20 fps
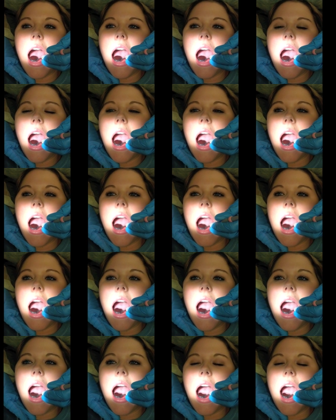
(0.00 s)

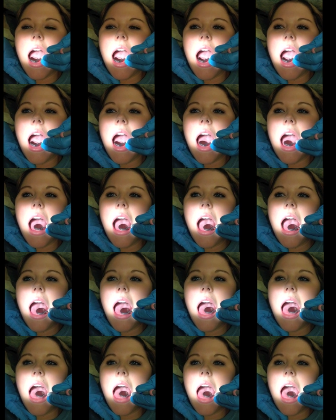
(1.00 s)

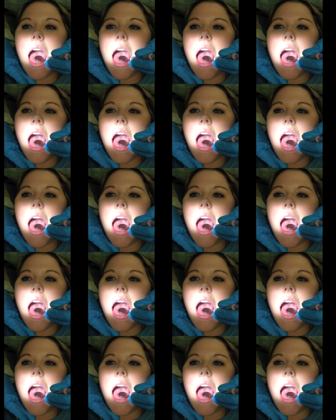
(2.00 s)
(no one is talking)